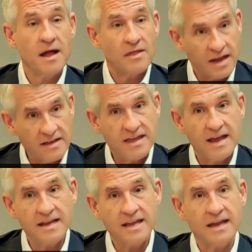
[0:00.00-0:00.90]
They
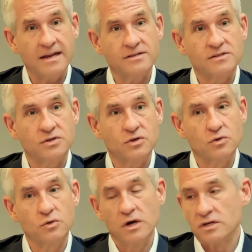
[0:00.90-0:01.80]
then get it
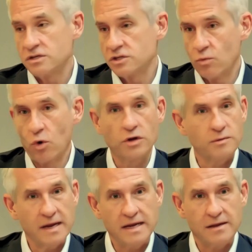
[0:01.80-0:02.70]
to small and
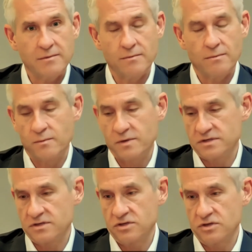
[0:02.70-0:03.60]
medium
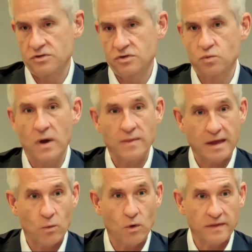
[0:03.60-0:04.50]
business users when they
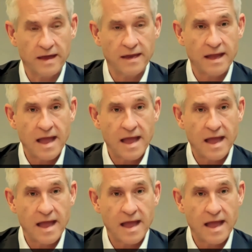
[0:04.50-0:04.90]
want that.